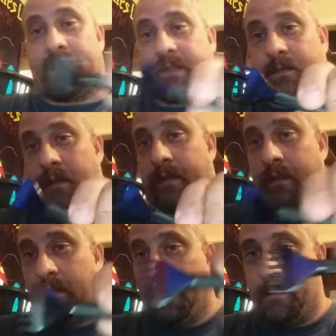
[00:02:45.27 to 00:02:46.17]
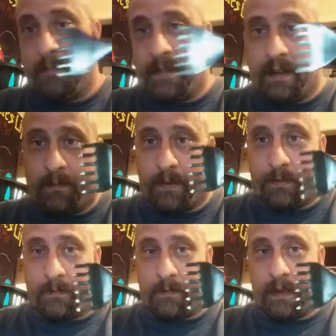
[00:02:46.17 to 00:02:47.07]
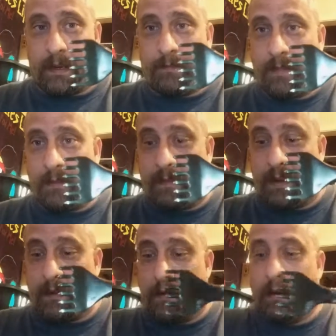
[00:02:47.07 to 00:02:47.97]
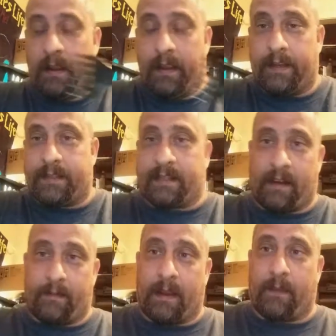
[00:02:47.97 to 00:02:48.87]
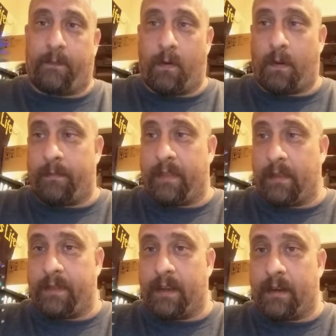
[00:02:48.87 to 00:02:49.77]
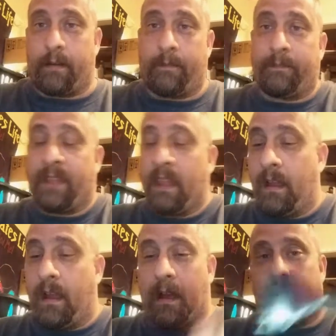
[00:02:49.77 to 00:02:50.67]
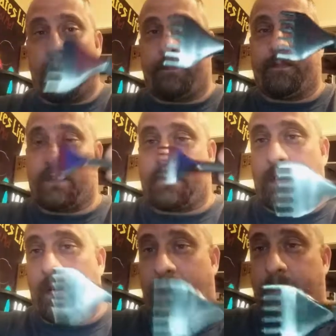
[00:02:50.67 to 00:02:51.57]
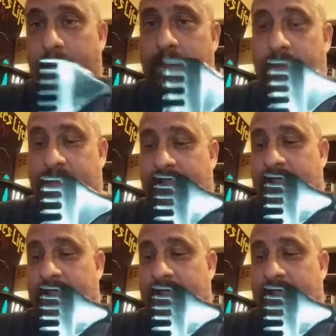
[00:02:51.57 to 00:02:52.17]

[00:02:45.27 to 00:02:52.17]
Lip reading: this one, my number 3mm instead of my 4mm. So if I would have used